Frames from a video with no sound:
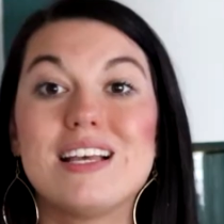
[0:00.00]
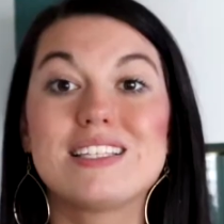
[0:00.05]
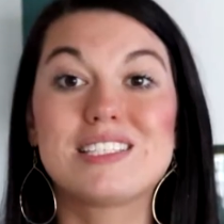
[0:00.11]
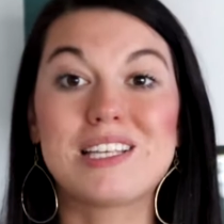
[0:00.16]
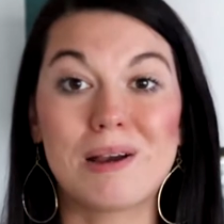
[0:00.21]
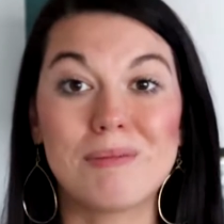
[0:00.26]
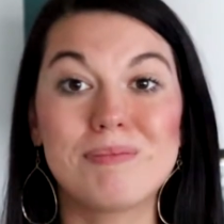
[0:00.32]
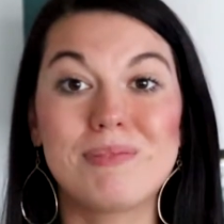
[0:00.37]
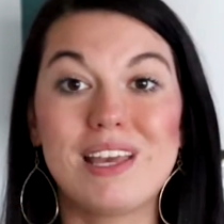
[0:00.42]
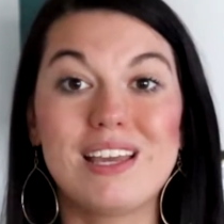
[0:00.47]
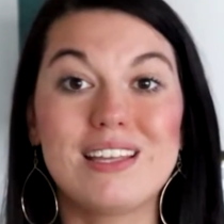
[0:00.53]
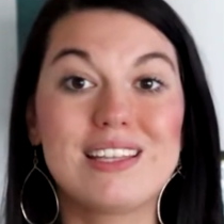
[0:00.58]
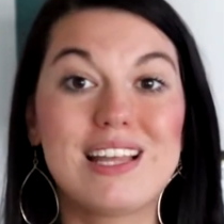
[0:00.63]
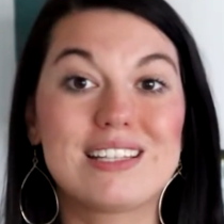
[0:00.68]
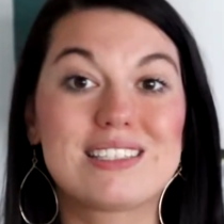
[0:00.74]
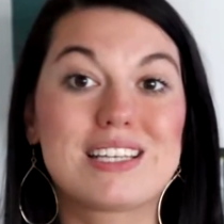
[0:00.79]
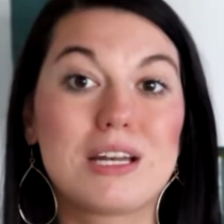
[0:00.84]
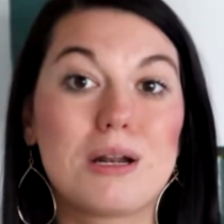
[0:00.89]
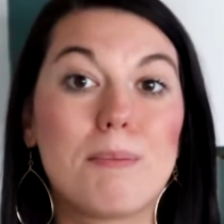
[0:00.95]
Something
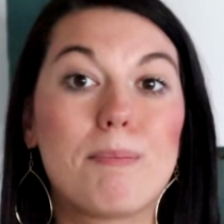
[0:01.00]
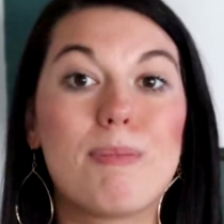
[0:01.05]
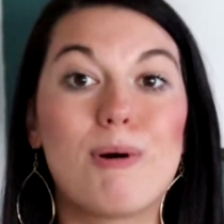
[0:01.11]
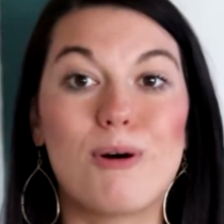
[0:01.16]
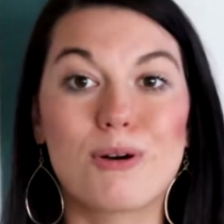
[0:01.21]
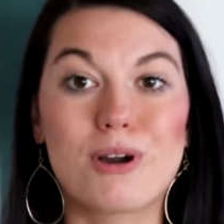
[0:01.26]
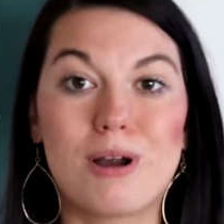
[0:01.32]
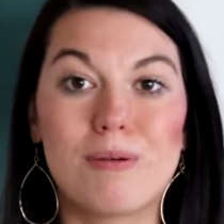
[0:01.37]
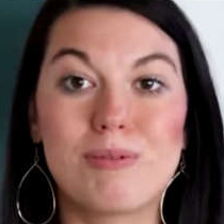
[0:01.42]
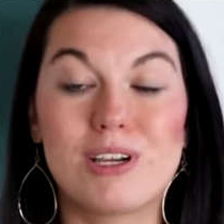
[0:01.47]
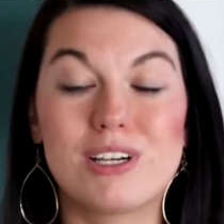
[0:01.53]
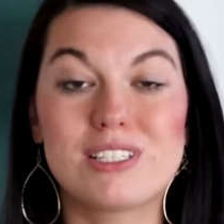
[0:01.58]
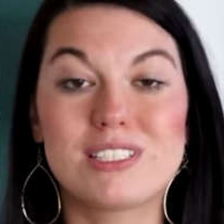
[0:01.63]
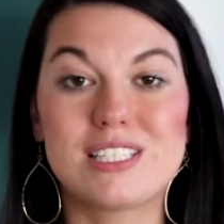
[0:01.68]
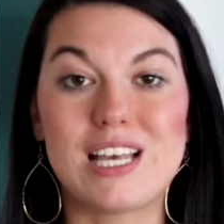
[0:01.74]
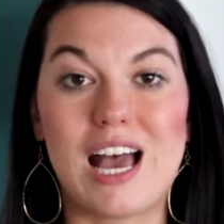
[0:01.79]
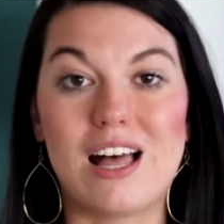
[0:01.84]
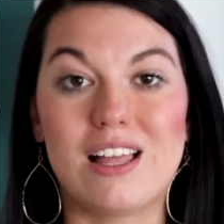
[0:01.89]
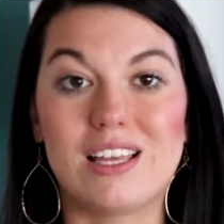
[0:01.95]
that's going to bulk up your
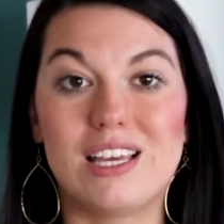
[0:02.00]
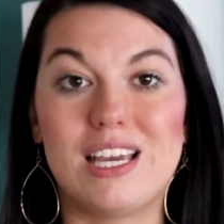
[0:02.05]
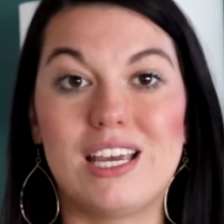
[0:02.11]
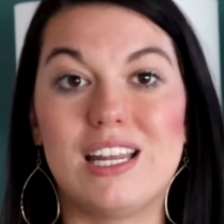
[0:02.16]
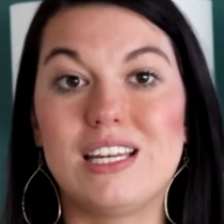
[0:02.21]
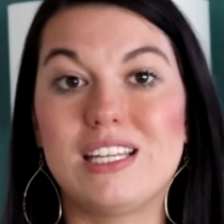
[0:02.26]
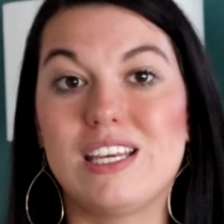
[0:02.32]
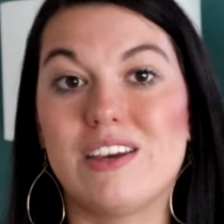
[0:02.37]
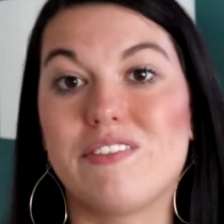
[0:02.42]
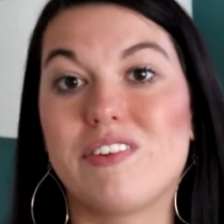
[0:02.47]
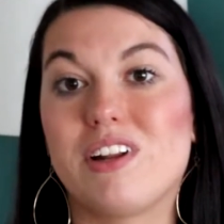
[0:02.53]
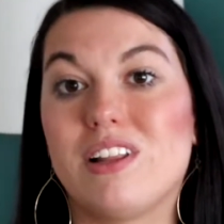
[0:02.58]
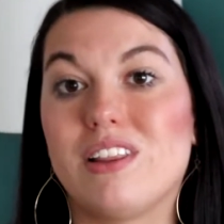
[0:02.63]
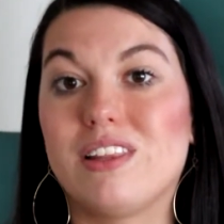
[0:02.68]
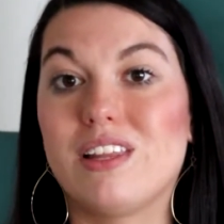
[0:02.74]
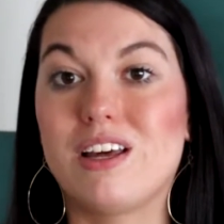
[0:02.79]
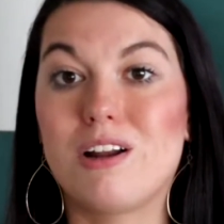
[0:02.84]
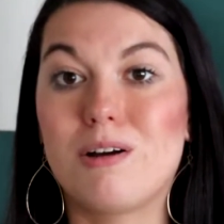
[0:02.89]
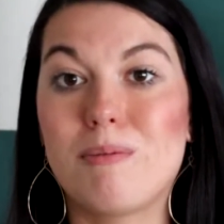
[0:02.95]
salad, give it a
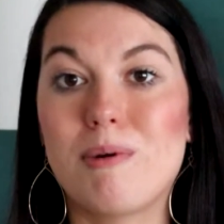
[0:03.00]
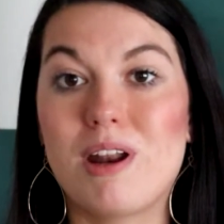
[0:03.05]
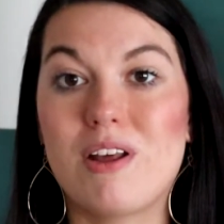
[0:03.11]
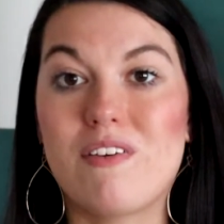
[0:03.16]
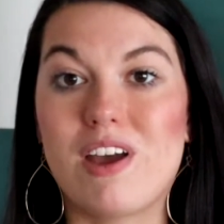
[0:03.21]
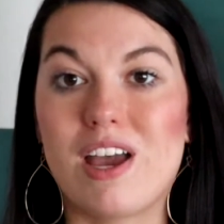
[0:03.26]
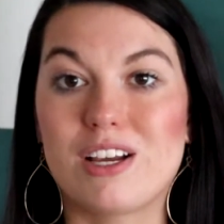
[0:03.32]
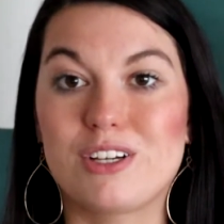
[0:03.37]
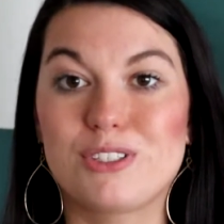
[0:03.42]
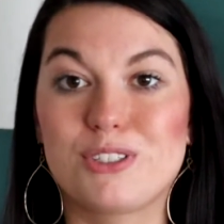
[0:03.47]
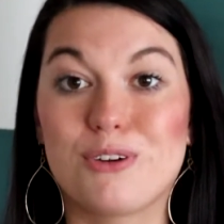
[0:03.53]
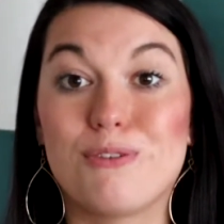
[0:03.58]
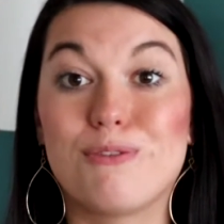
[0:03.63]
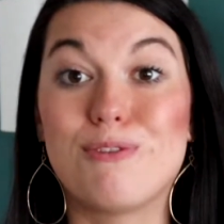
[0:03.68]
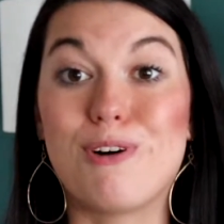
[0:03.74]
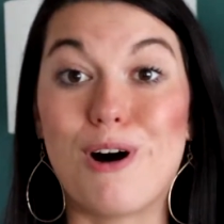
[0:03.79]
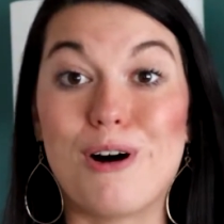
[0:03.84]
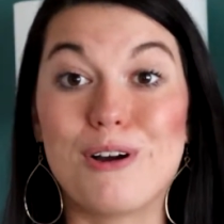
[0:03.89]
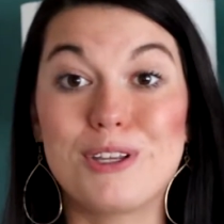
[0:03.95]
little bit of extra
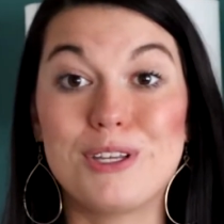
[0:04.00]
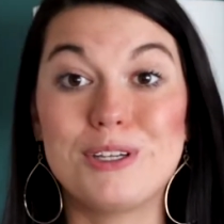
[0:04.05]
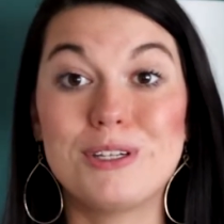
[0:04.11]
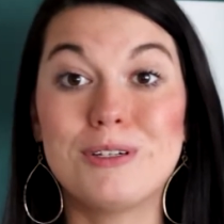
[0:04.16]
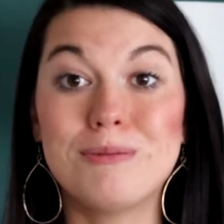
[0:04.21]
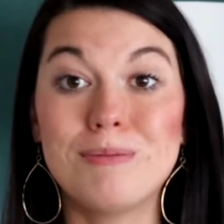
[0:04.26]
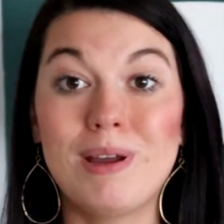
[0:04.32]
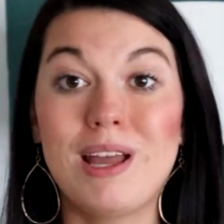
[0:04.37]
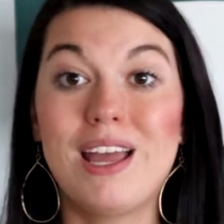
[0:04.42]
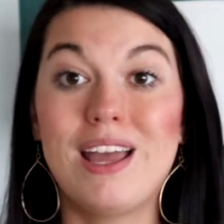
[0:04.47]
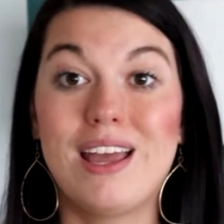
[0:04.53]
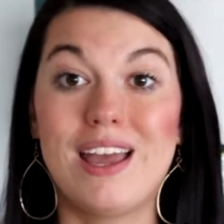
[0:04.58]
volume,